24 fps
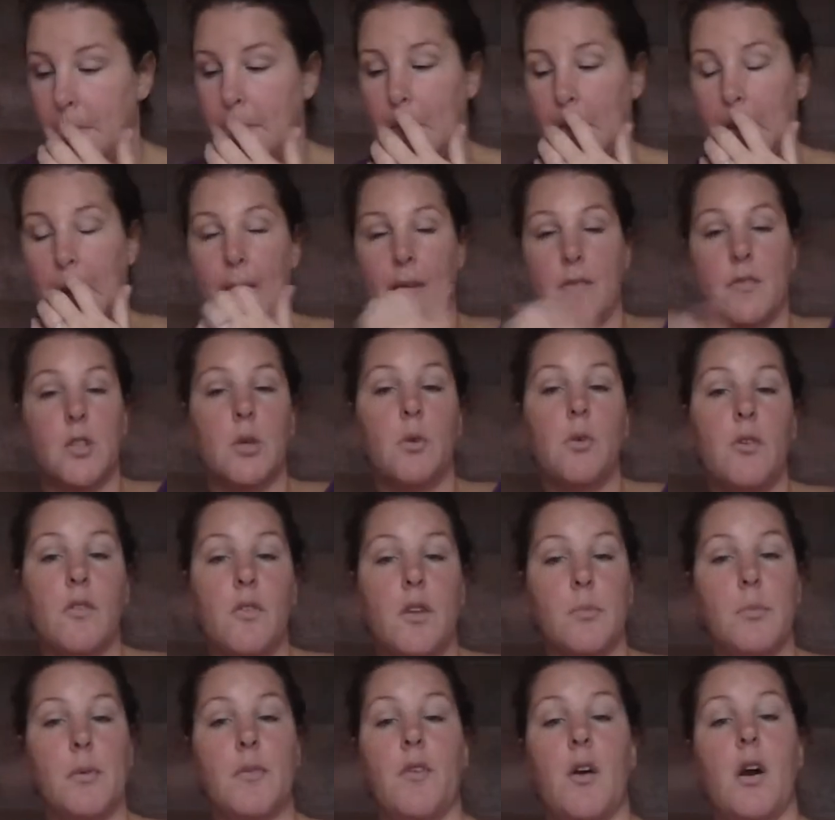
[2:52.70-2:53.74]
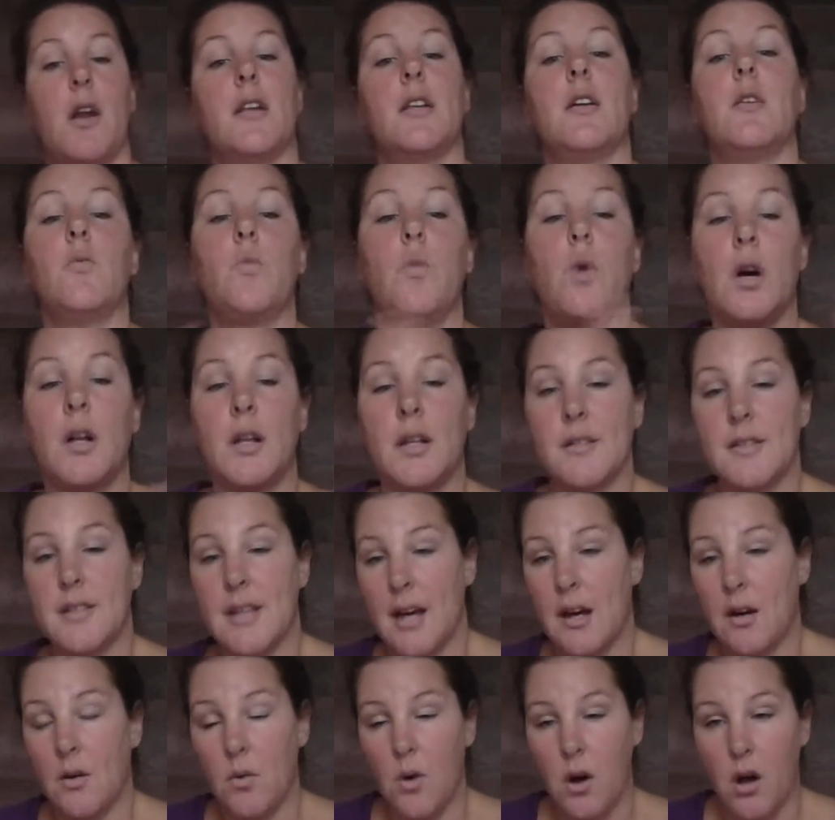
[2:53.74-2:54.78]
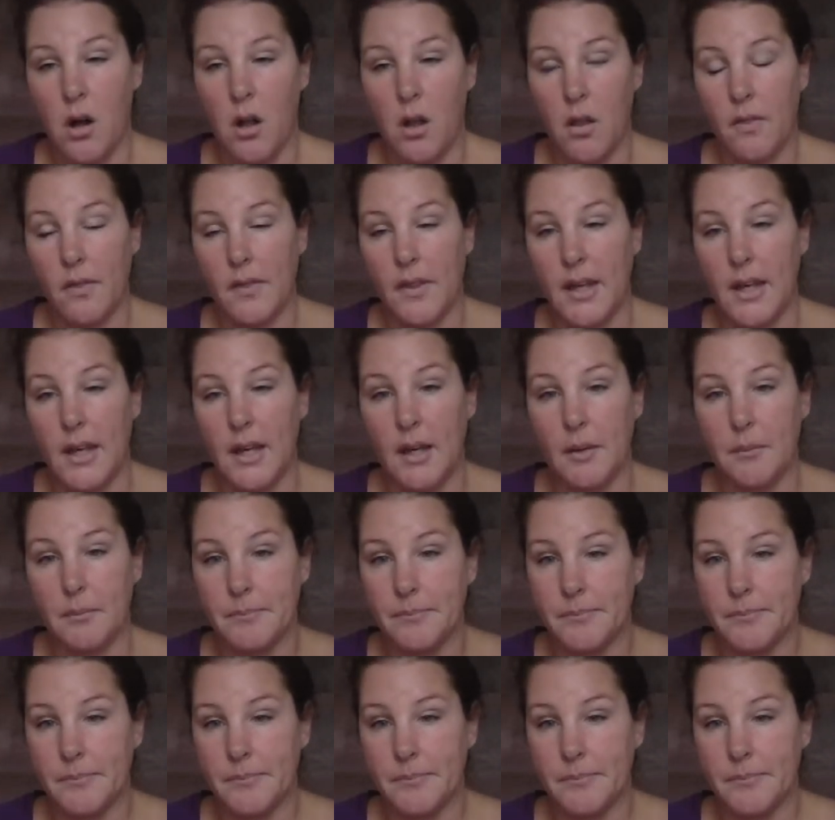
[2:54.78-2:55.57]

I have two of them. I've already done one. It's out on the,